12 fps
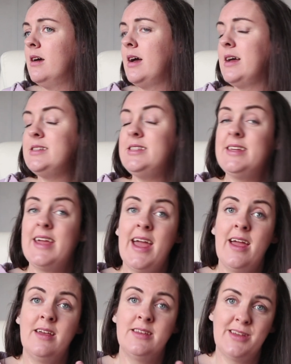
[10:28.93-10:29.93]

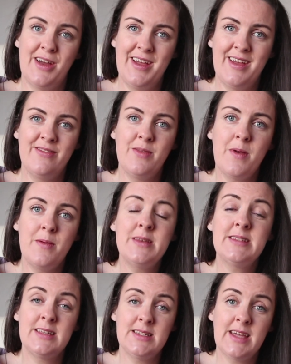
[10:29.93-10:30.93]
anti-K, the
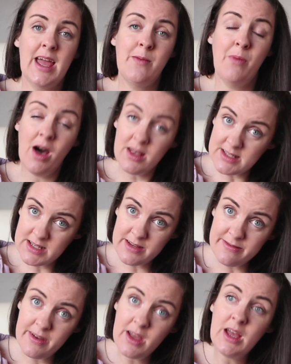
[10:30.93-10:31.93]
baby's anti-K positive,